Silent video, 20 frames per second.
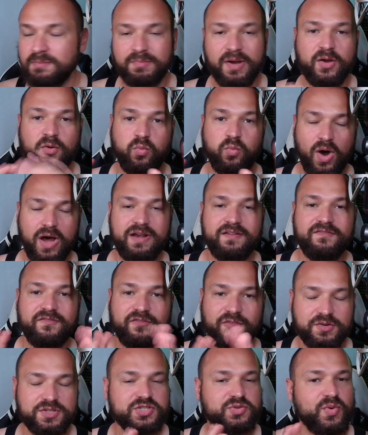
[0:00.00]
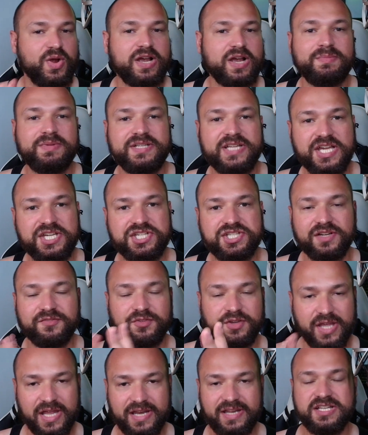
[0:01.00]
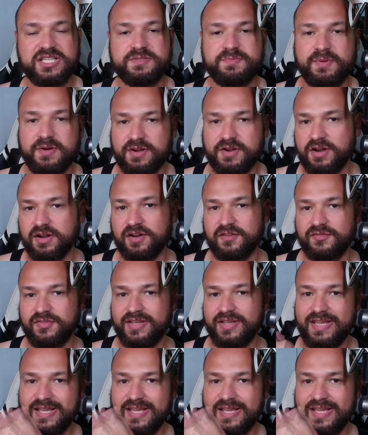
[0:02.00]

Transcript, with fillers: My one first recommendation, if you're getting into pyrography,